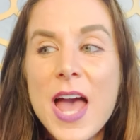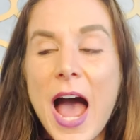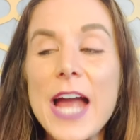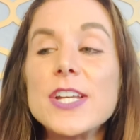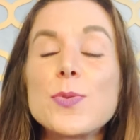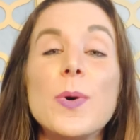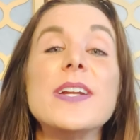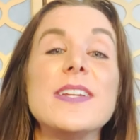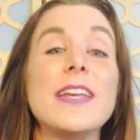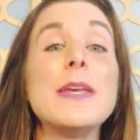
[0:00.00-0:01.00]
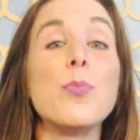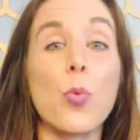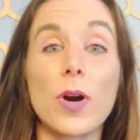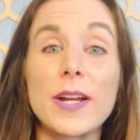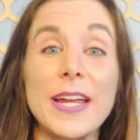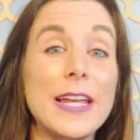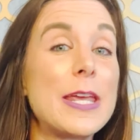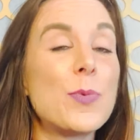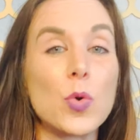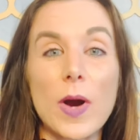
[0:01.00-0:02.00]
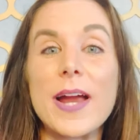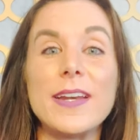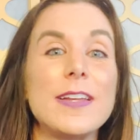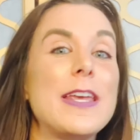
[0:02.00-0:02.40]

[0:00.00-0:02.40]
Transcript: I just wanted to keep working, keep grinding,